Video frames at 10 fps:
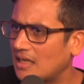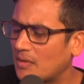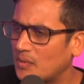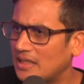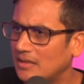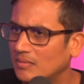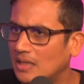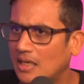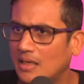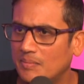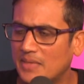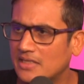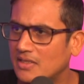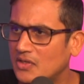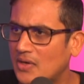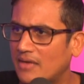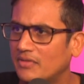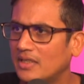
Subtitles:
equity mix that you have?